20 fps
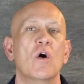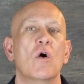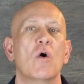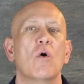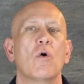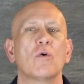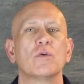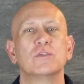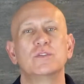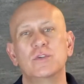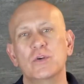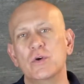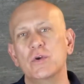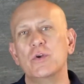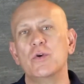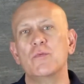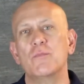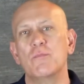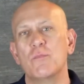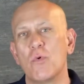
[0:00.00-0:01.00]
Or do
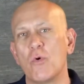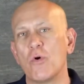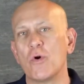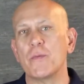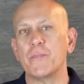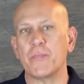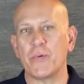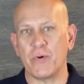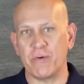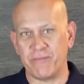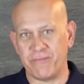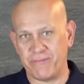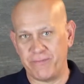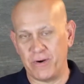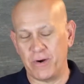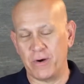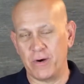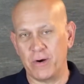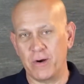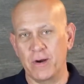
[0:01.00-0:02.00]
you more
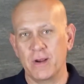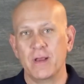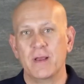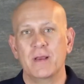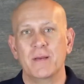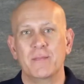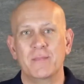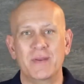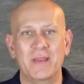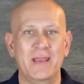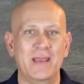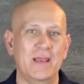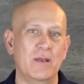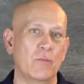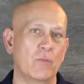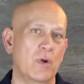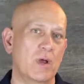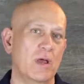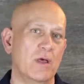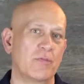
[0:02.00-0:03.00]
prefer being
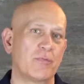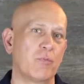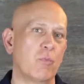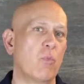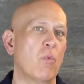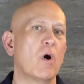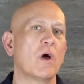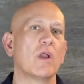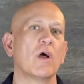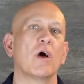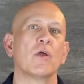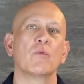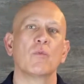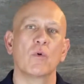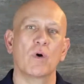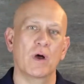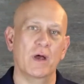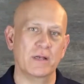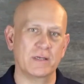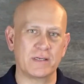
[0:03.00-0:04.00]
with
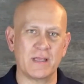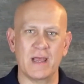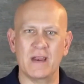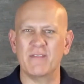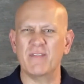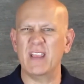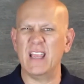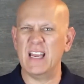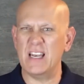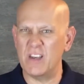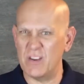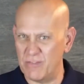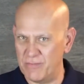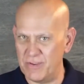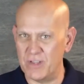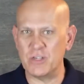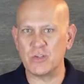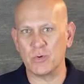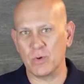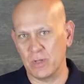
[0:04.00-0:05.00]
one-on-one, kind of
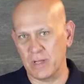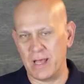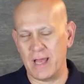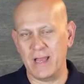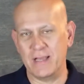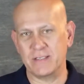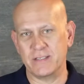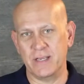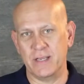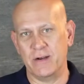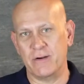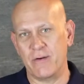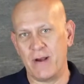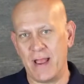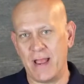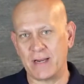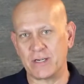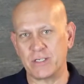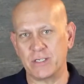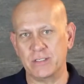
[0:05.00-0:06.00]
individualized
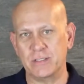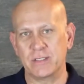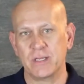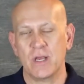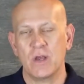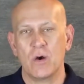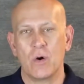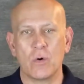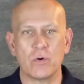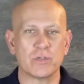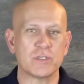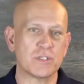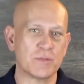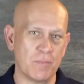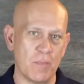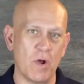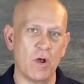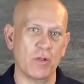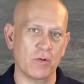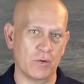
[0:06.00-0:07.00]
interactions or
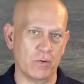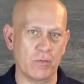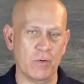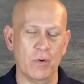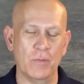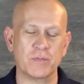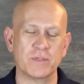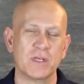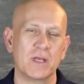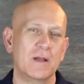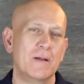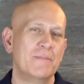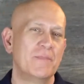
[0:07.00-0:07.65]
smaller groups?